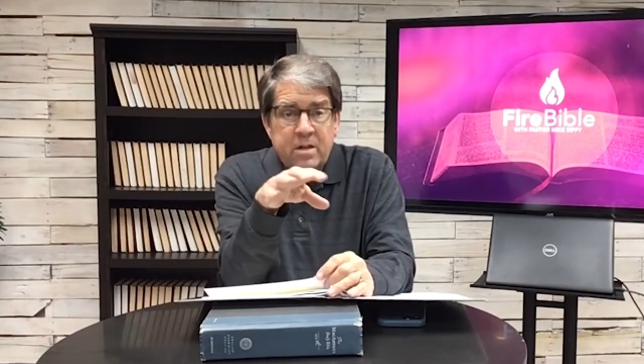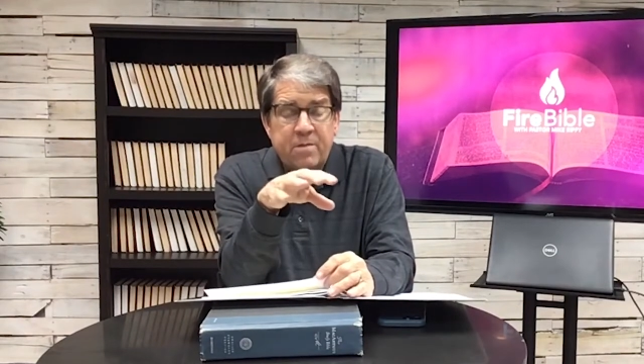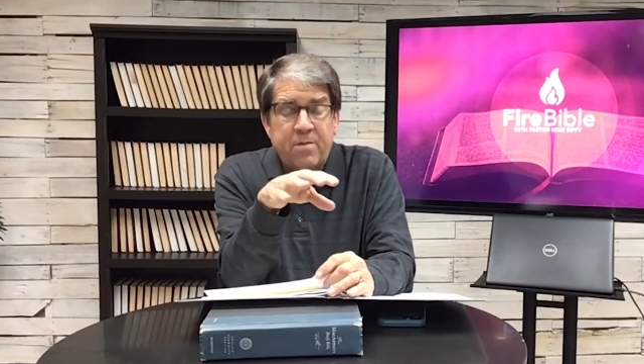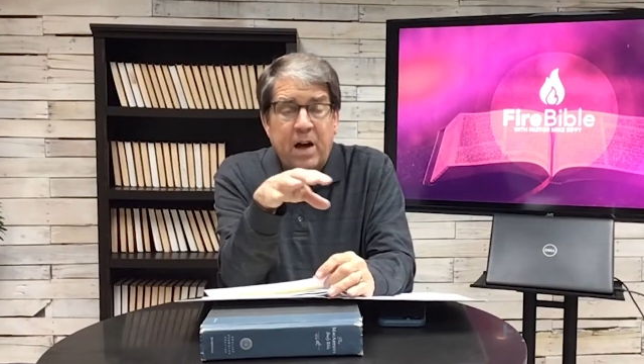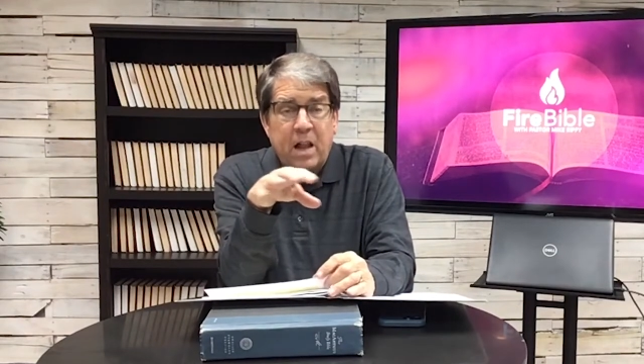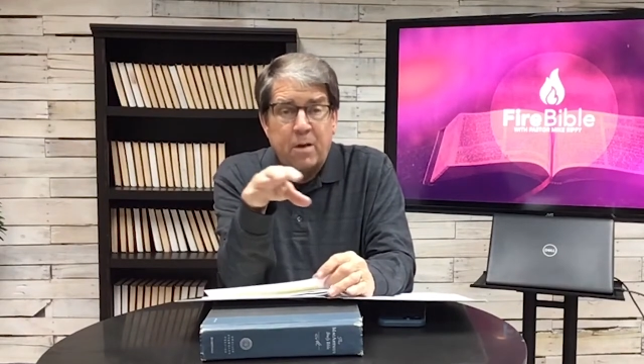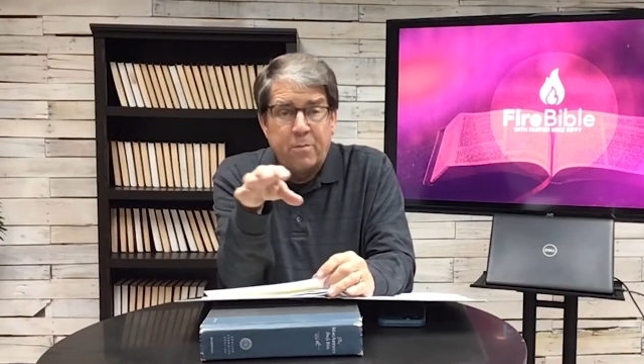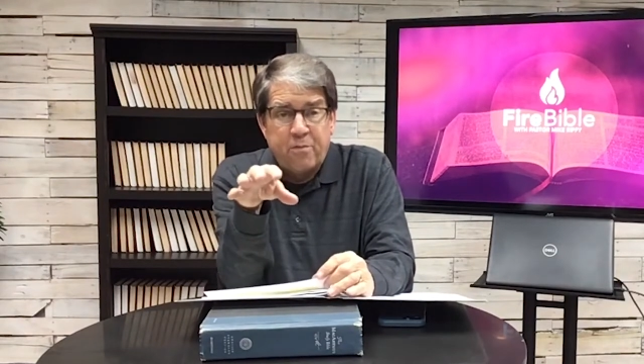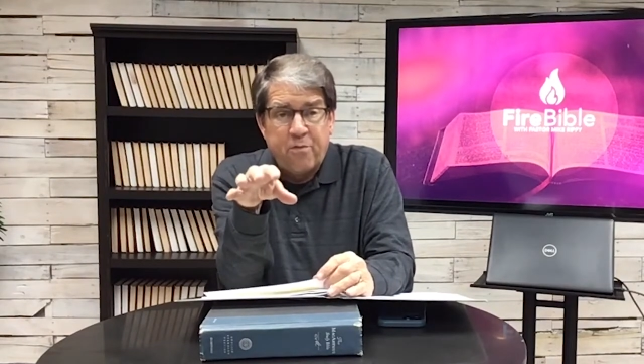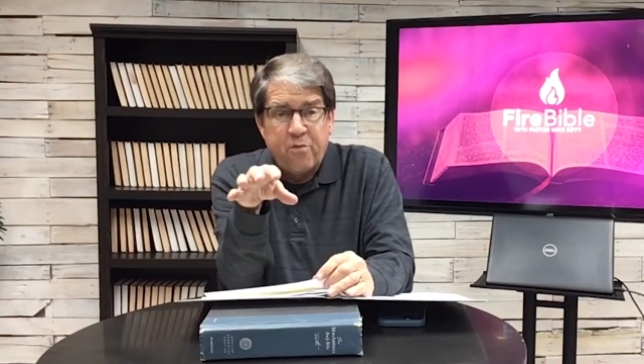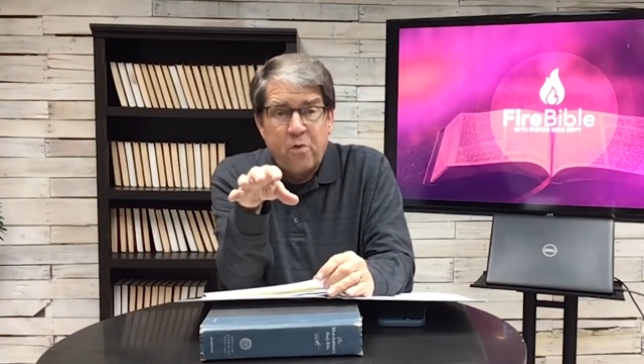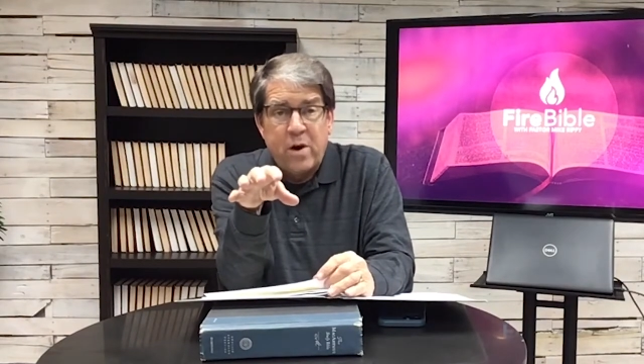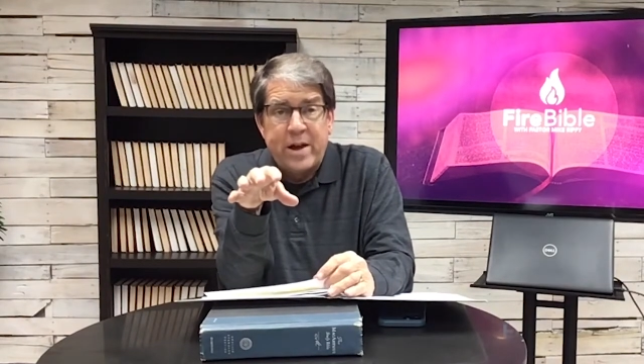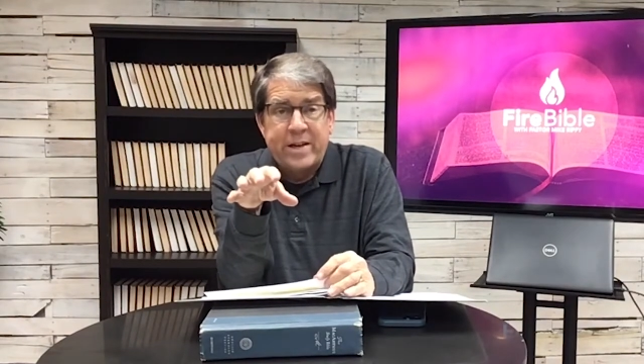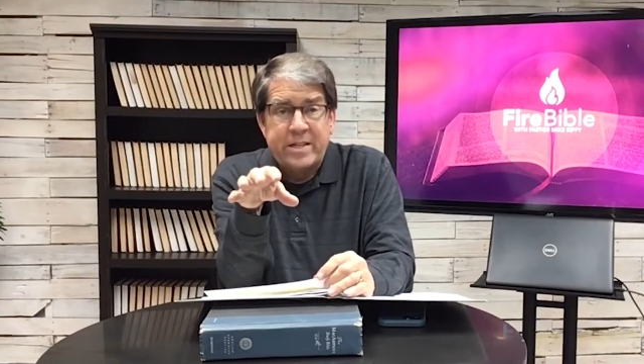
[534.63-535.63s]
develop
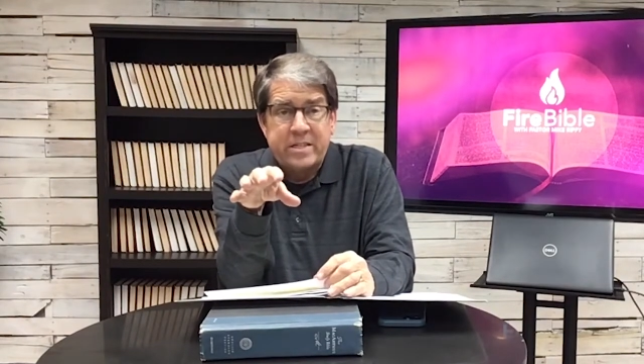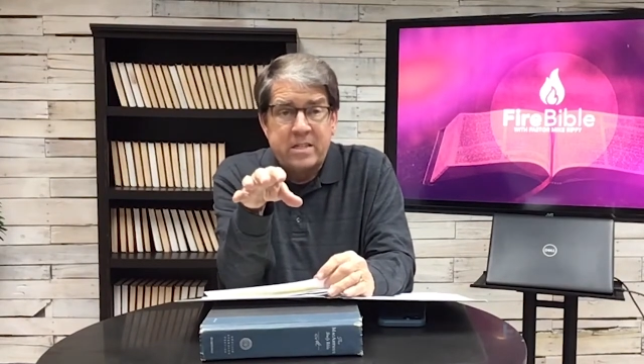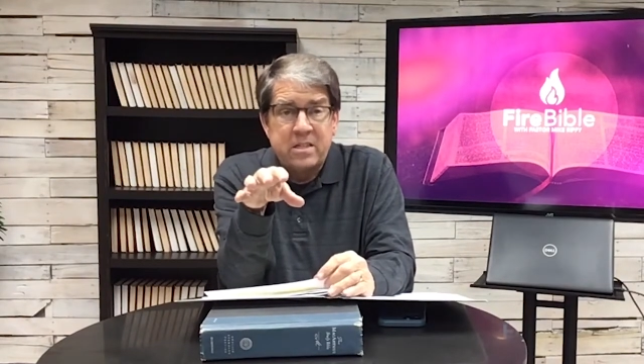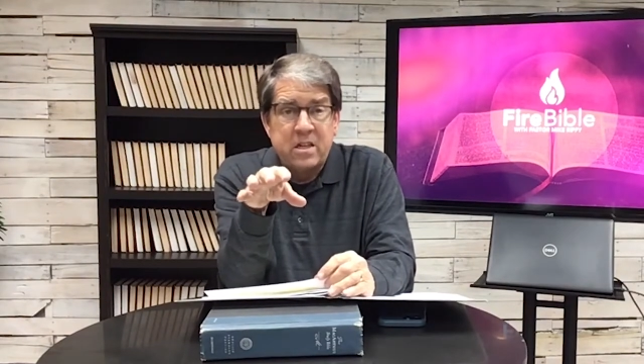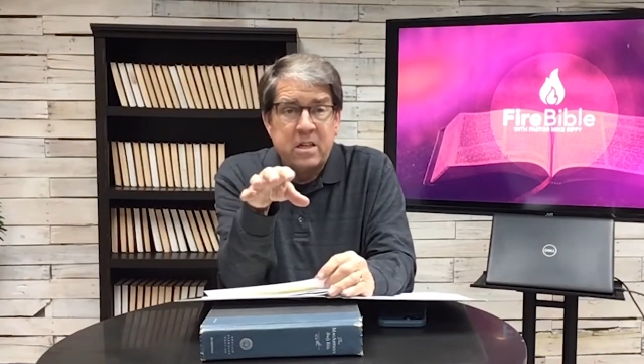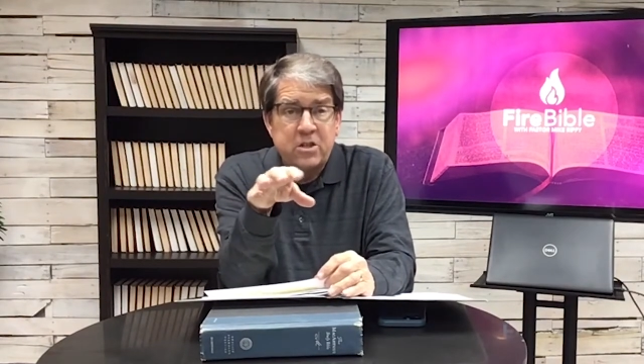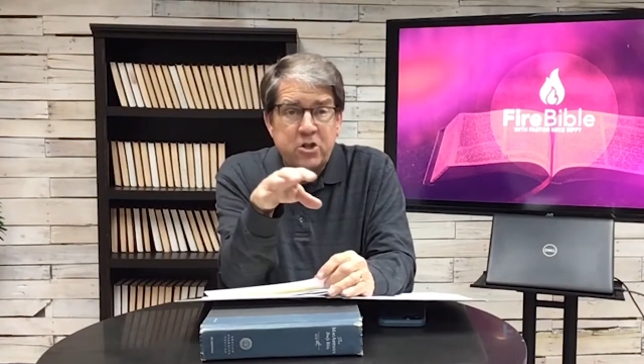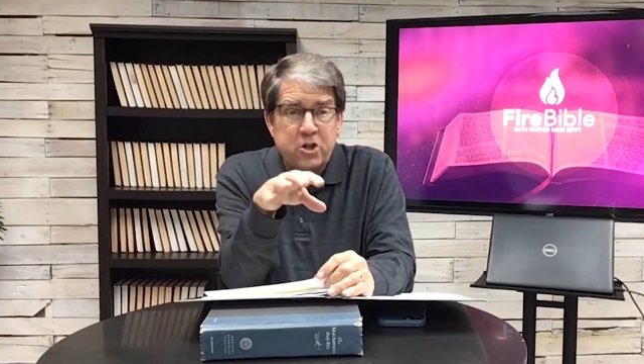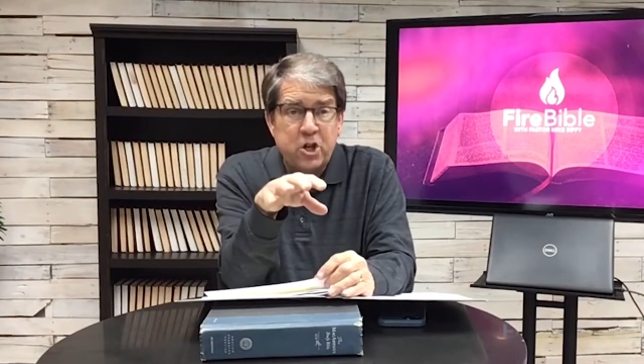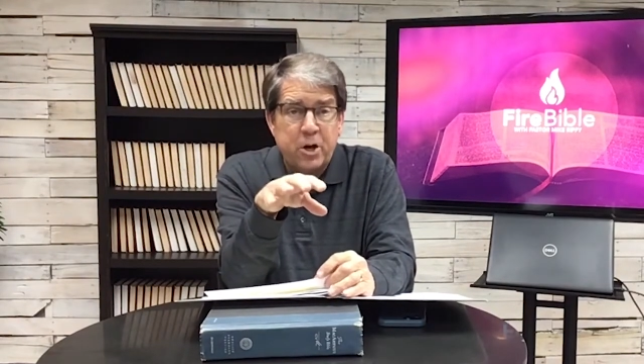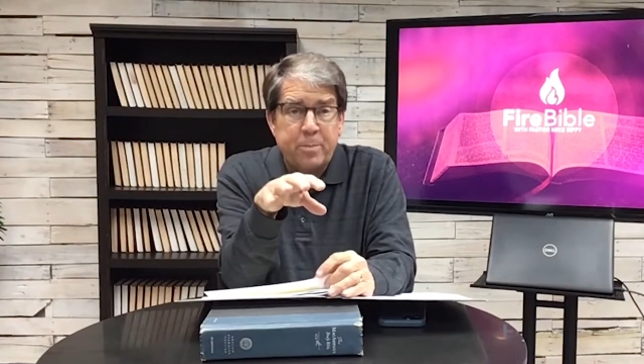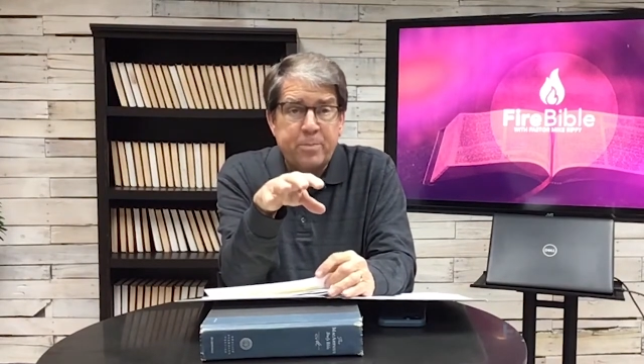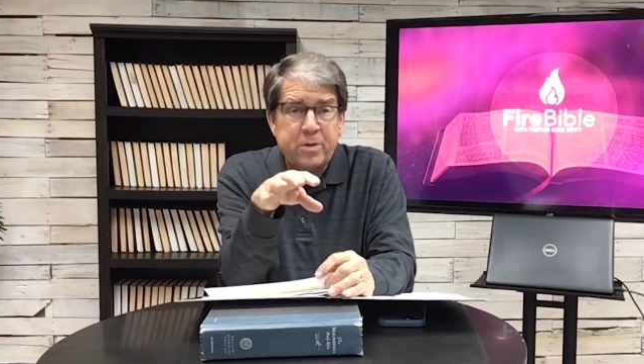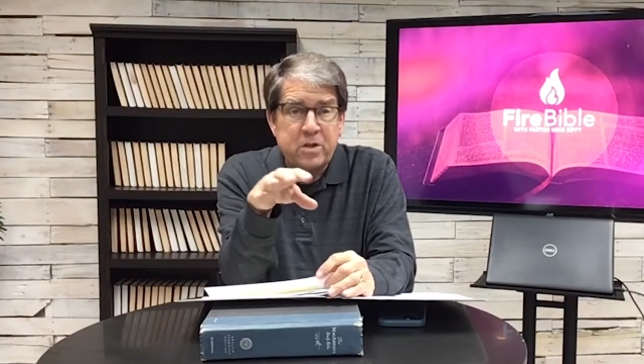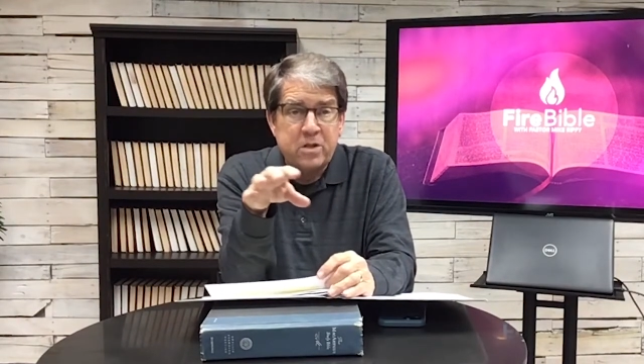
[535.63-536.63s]

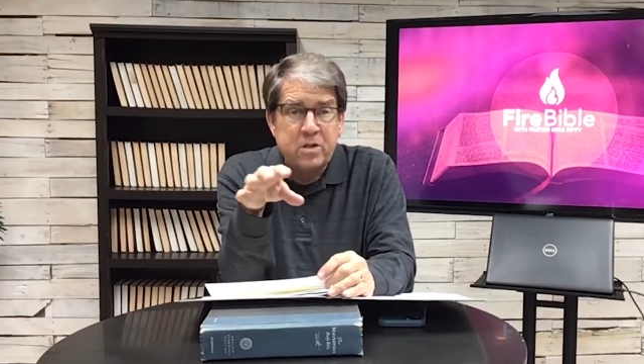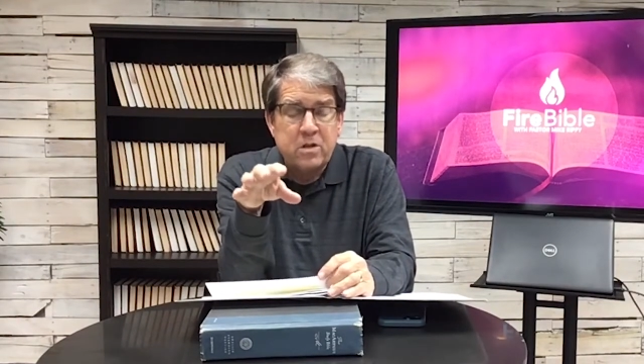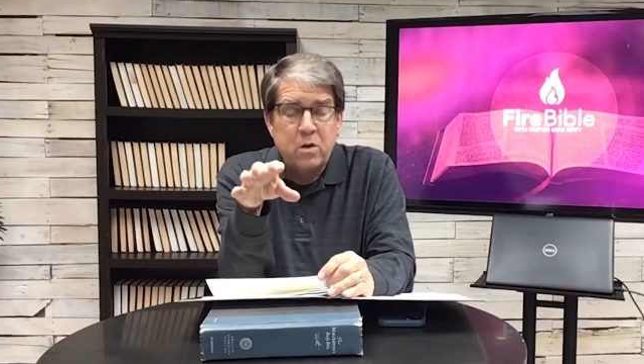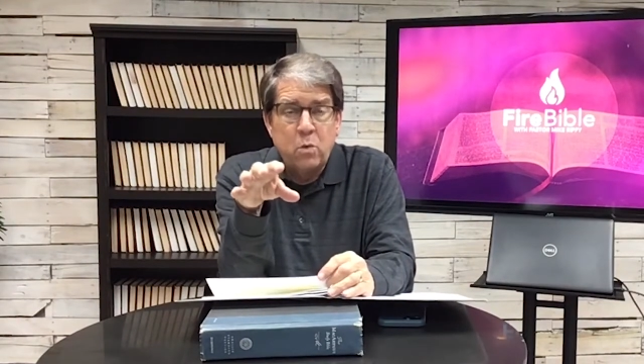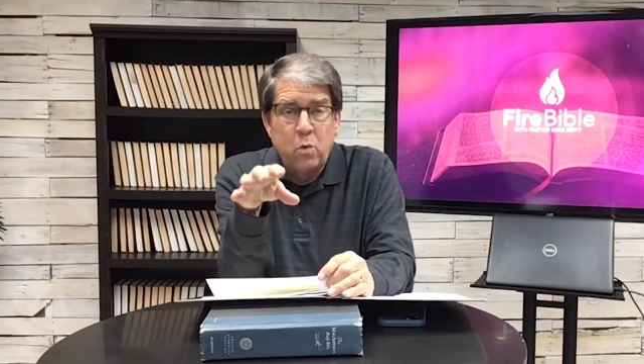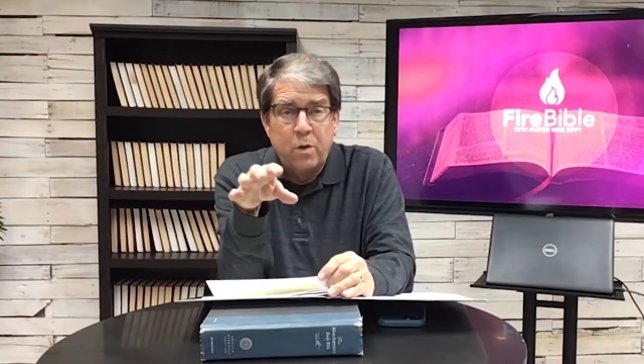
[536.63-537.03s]
friendships